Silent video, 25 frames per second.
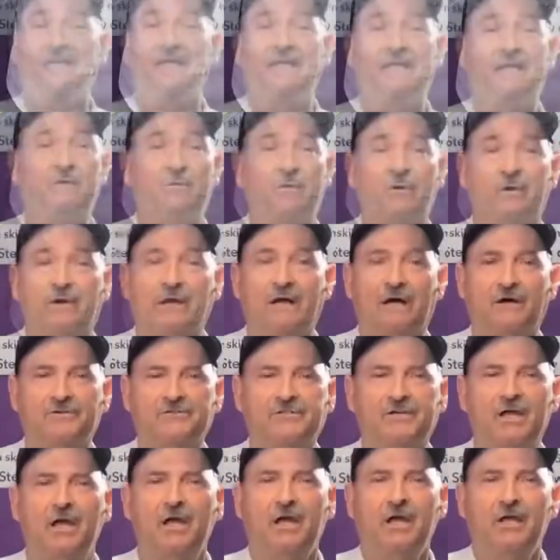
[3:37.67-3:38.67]
anywhere
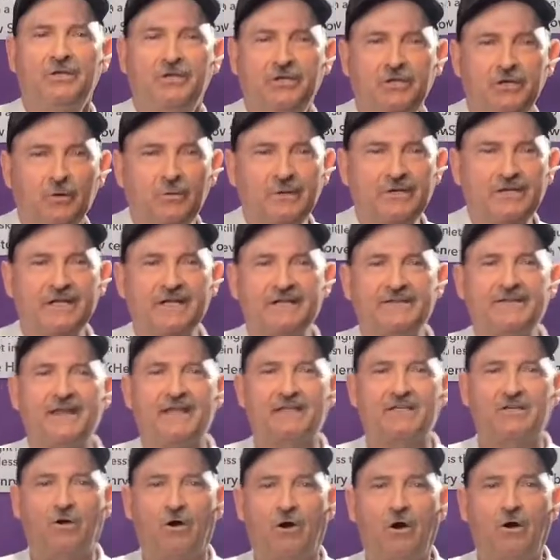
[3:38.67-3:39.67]
else. You know, when you get
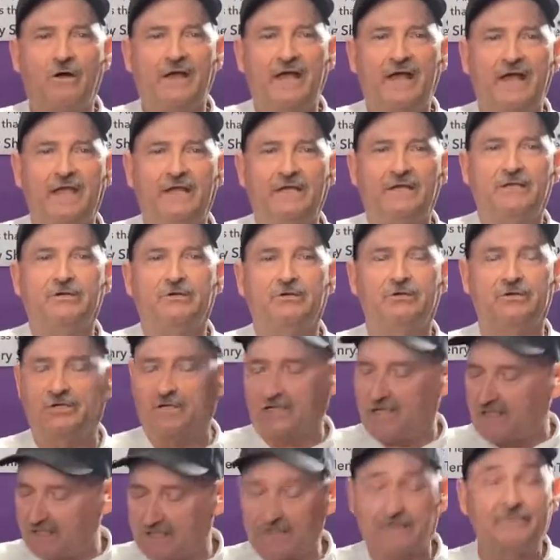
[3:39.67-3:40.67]
that call, hey, you're
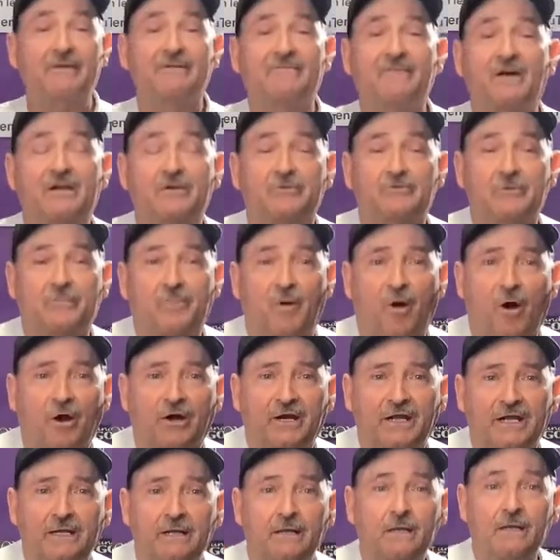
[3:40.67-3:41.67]
going to be invited to a
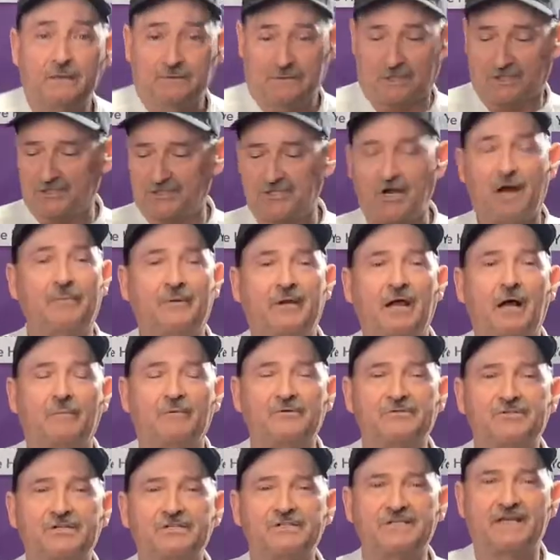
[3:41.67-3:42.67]
party. We're going to stop at
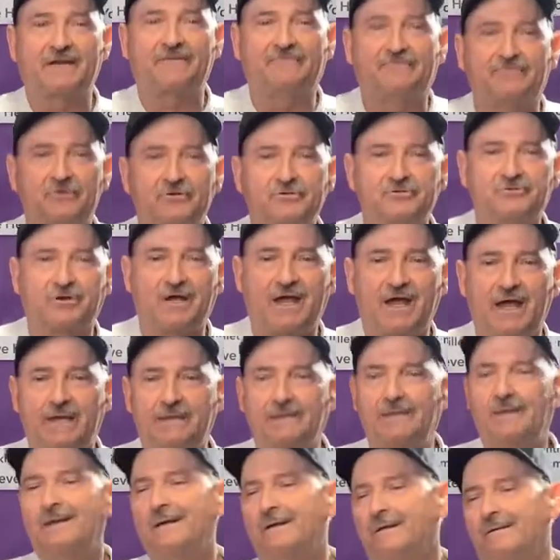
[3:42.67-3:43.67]
Albertsons, get a food tray.
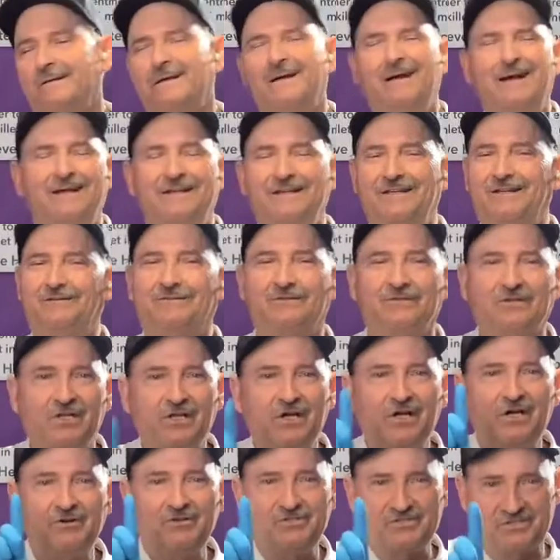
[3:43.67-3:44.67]
Yeah, you know,
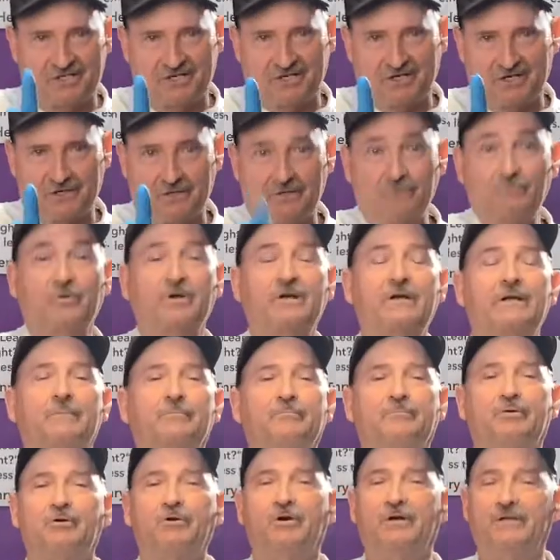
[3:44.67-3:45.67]
loser. We're going to
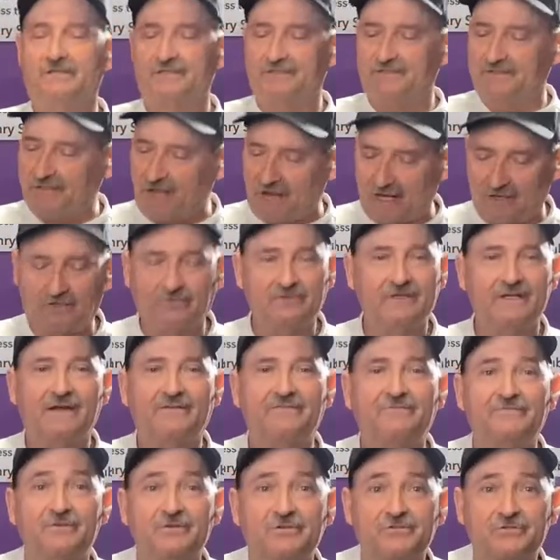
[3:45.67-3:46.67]
put not only a
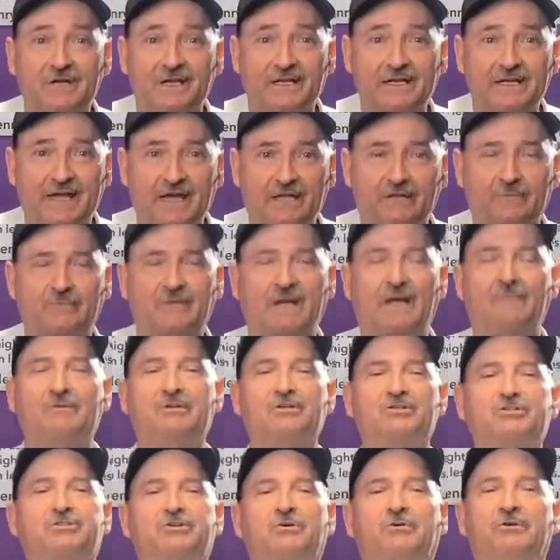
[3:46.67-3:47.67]
food tray together, but I'm going
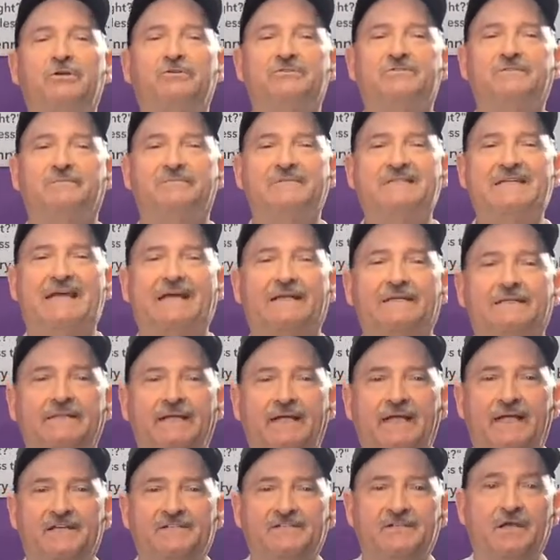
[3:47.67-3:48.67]
to show you some
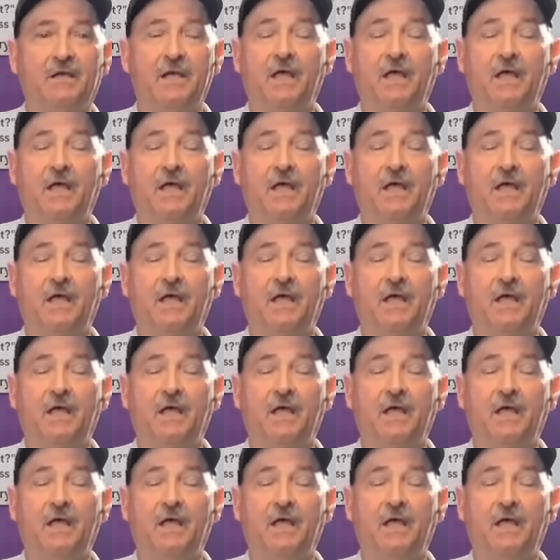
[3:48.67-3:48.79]
techniques